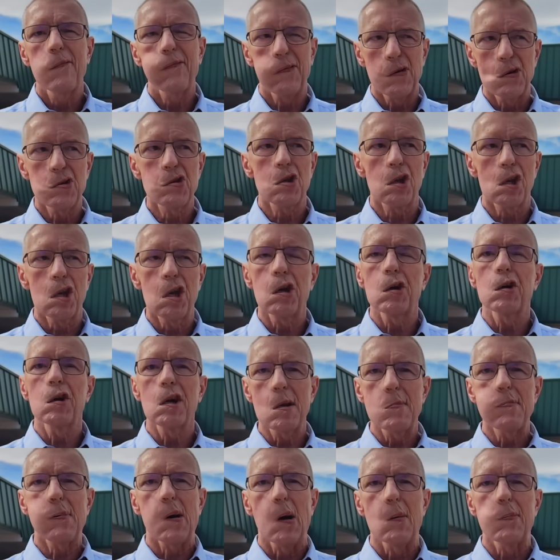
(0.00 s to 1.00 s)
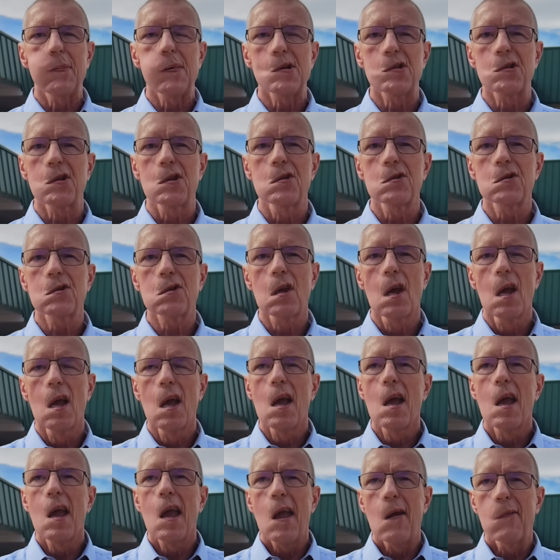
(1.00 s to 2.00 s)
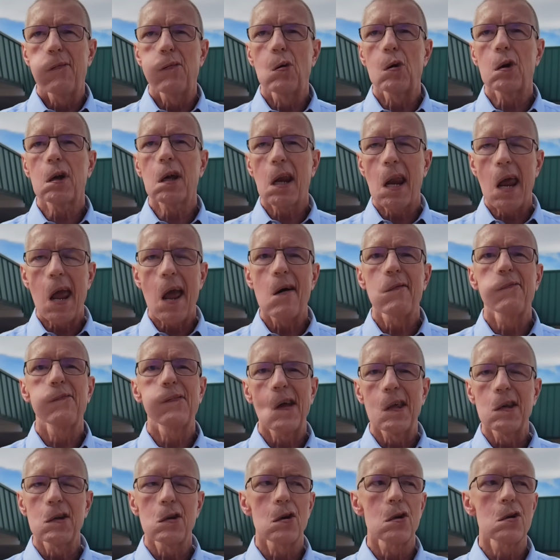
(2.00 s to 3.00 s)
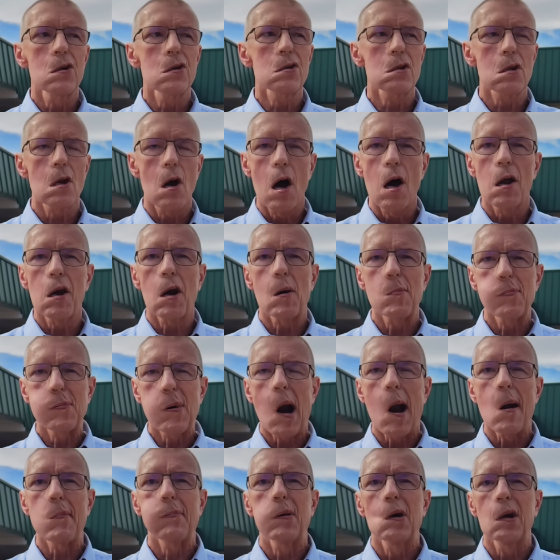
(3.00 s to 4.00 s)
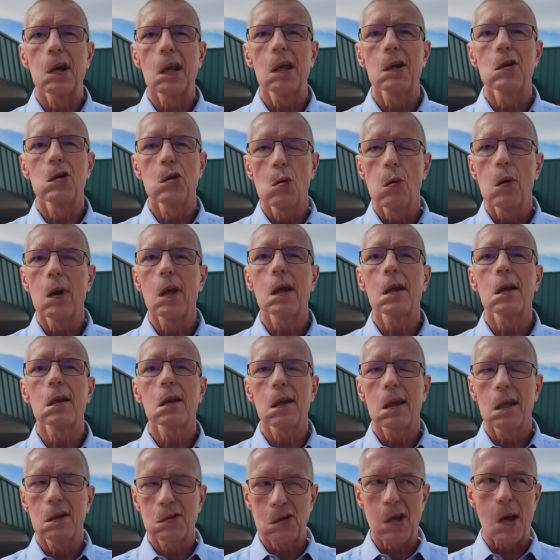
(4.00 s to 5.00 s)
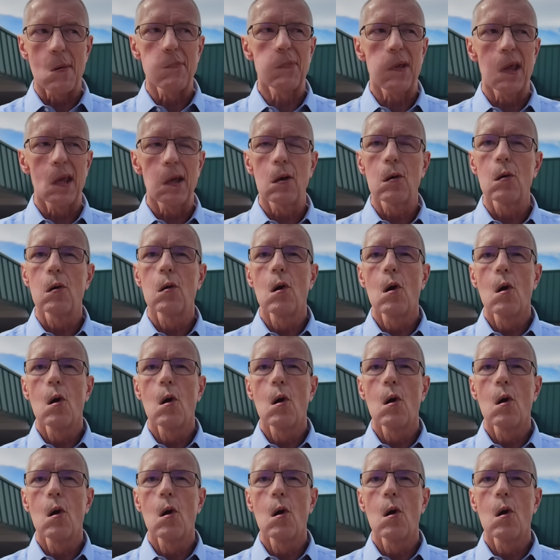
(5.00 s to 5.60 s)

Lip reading: For security purposes, if we're going to have vendors on our property doing something,